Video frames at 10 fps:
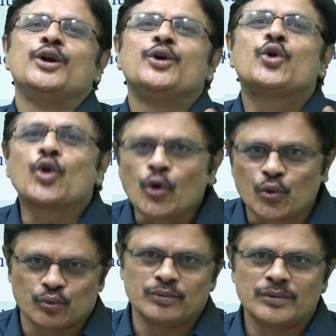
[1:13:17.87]
true
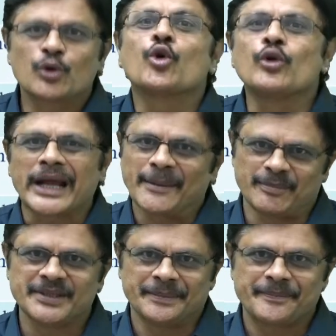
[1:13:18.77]
type.
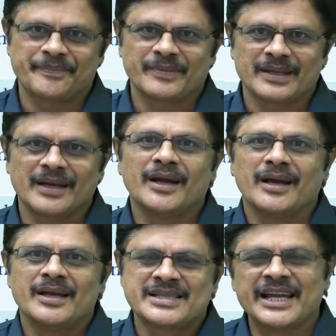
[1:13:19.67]

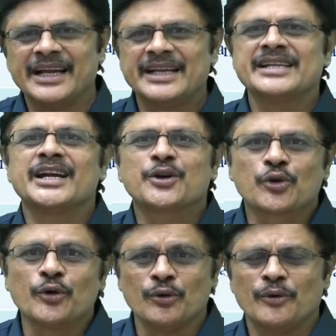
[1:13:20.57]
See, integer
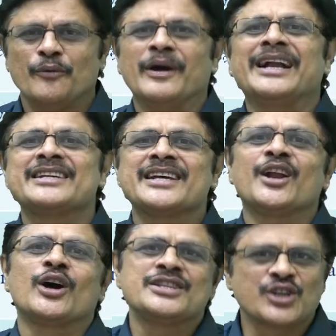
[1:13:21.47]
true when it is a
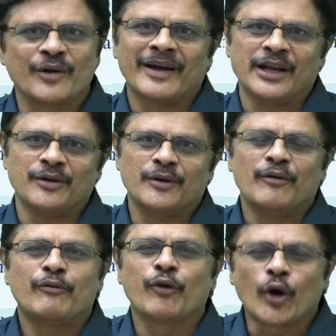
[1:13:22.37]
non-zero value.
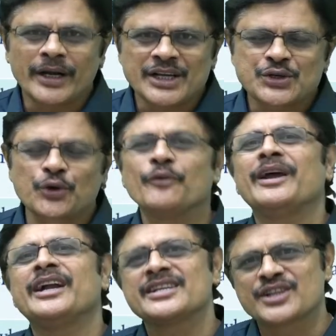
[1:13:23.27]
Float is true when
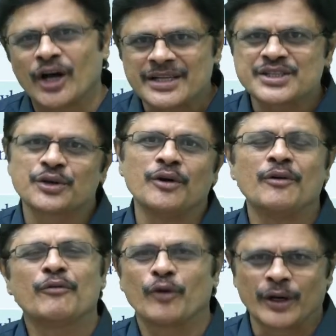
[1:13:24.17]
it is non-zero
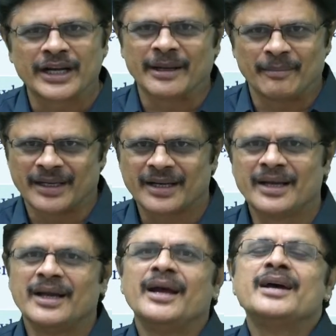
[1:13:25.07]
floating number.
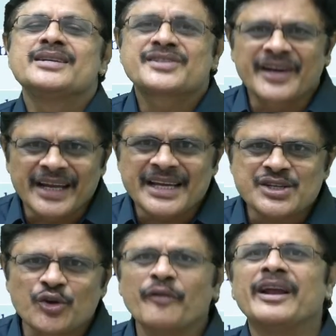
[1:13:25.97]
String is
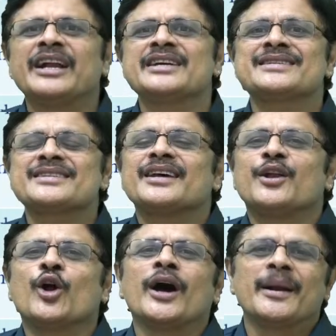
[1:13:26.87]
true when it is
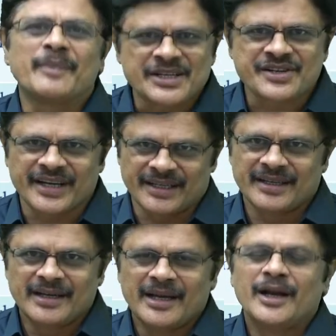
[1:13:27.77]
non-empty string.
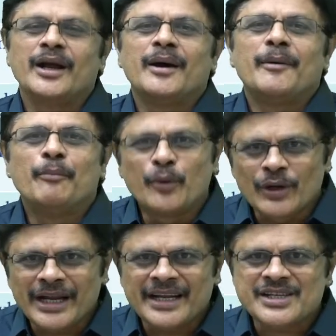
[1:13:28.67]

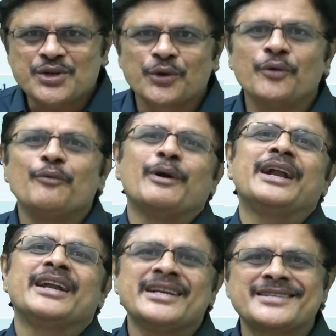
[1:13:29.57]
Boolean is true when
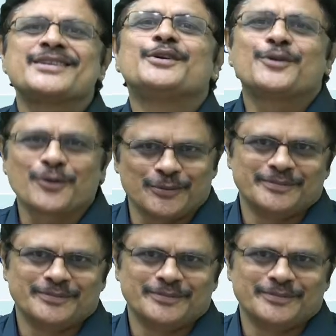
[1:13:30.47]
it is true.